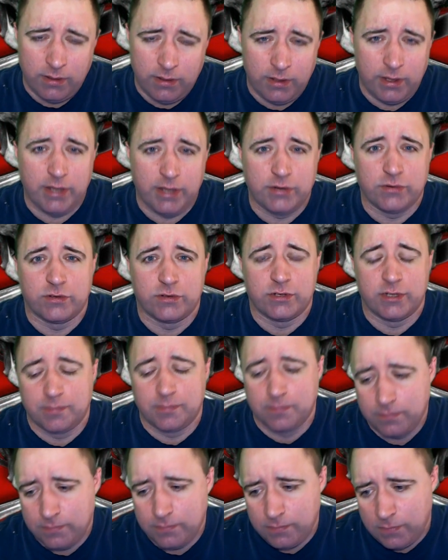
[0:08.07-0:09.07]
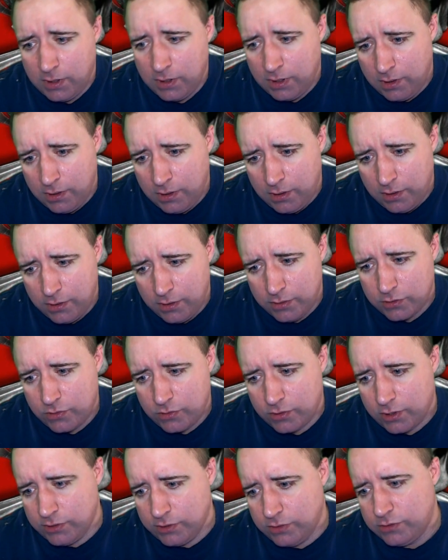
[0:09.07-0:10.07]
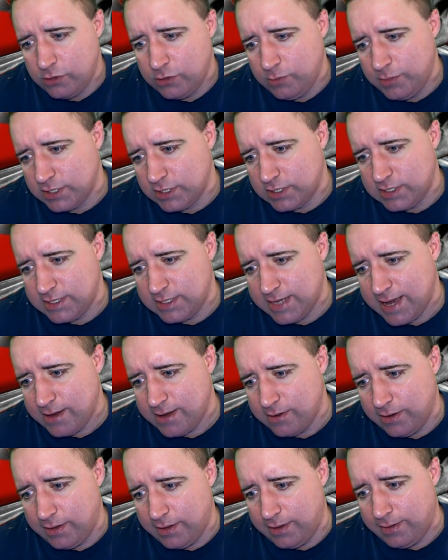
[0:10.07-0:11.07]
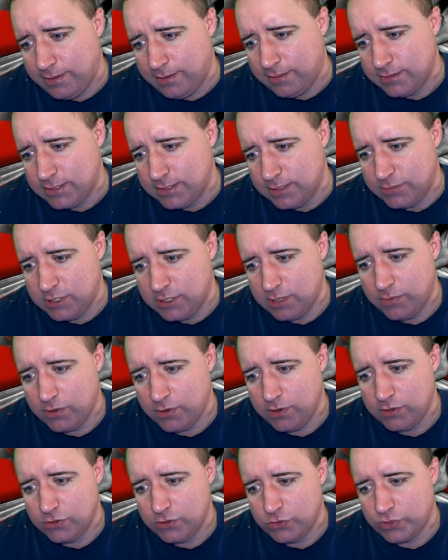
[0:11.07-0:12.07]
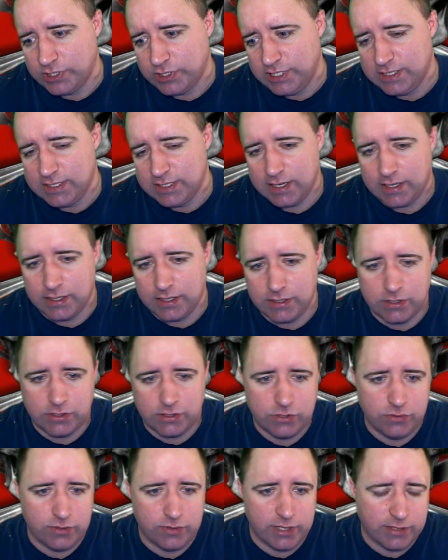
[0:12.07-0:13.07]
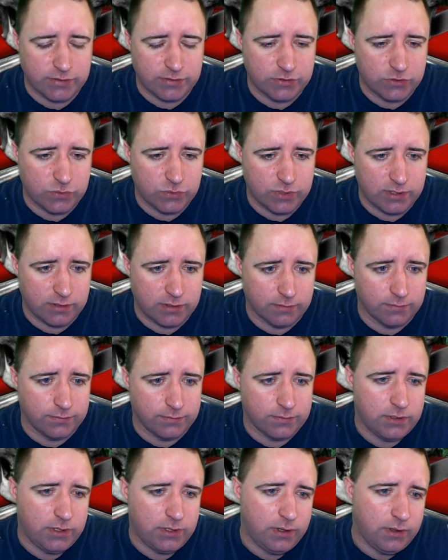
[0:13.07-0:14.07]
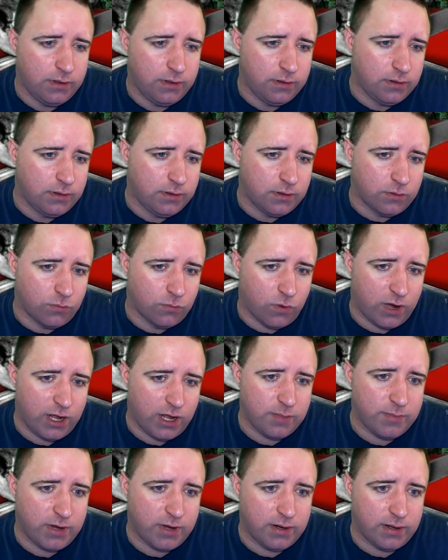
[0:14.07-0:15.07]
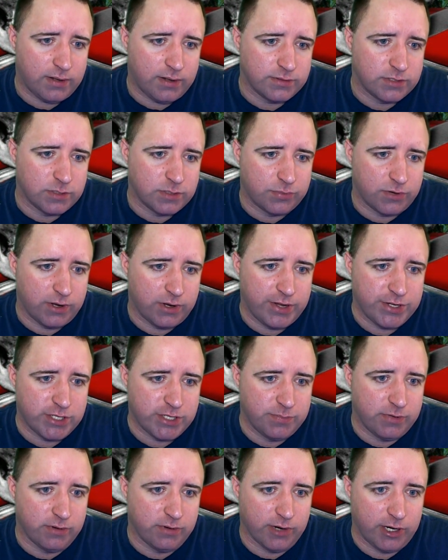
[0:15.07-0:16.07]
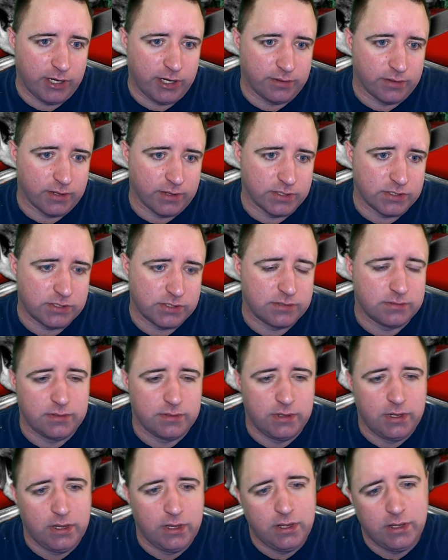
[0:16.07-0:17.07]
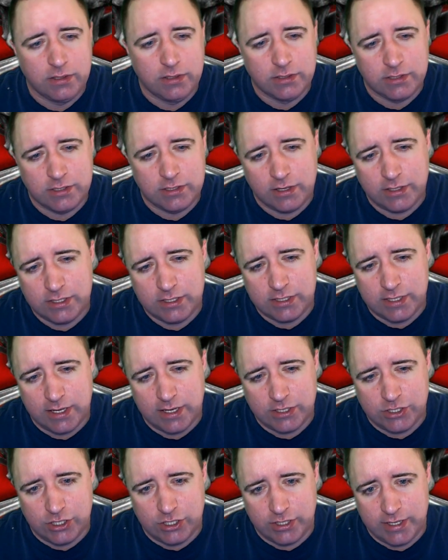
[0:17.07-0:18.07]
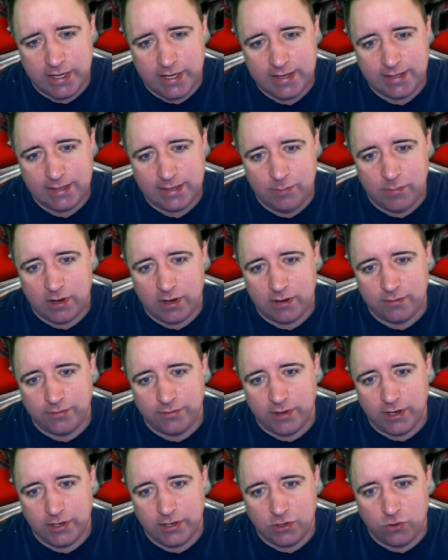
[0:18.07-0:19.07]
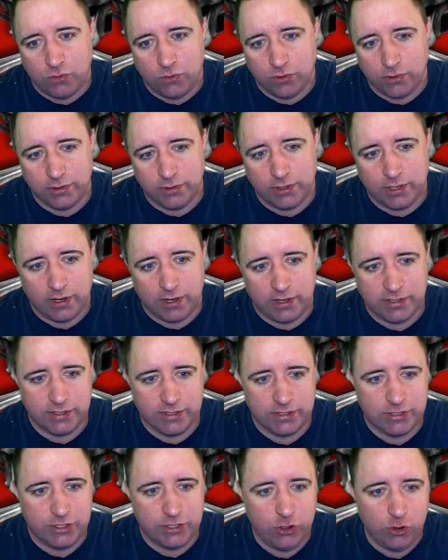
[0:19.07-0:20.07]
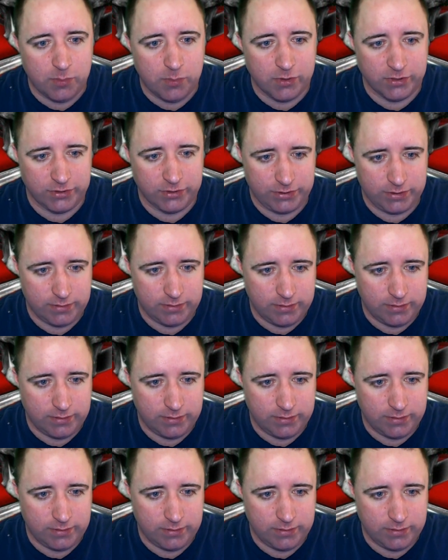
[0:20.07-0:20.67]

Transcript: Interesting. What's going on, YouTube? It is Saturday, September 22nd, 2012. Why am I not surprised to be reading this? Study says genetically modified corn causes tumors,